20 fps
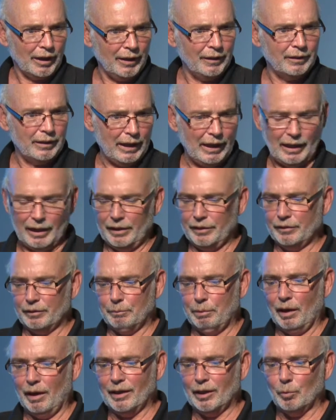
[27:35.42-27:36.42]
in the hands of
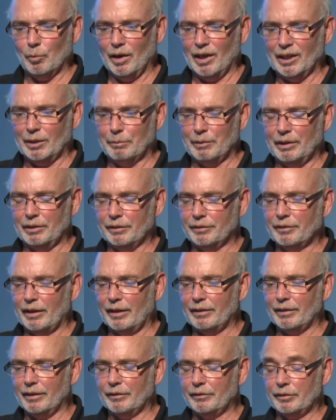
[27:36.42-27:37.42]
Potawatomi
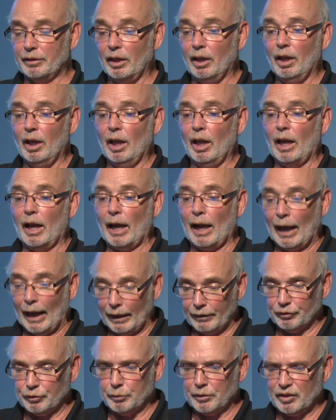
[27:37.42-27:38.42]
descendants
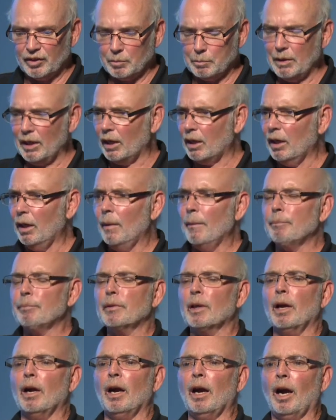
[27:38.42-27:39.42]
as we speak.
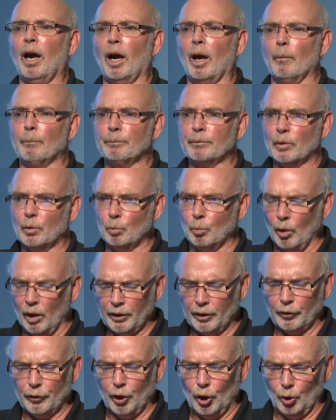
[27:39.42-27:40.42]

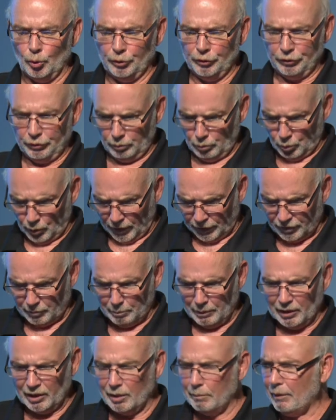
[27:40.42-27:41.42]
One of those who has the
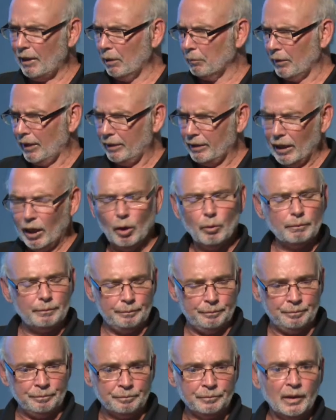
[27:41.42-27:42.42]
beaded band right now
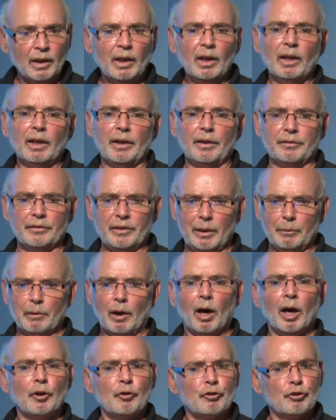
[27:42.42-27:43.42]
is named
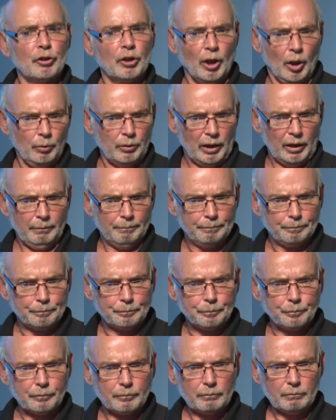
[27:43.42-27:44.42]
Art Shigoni,
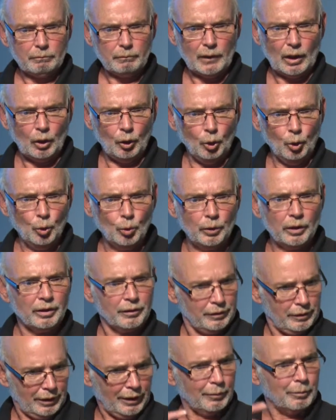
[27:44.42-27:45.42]
who
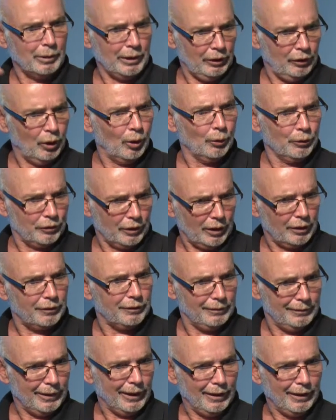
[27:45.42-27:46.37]
is, everybody knows Art,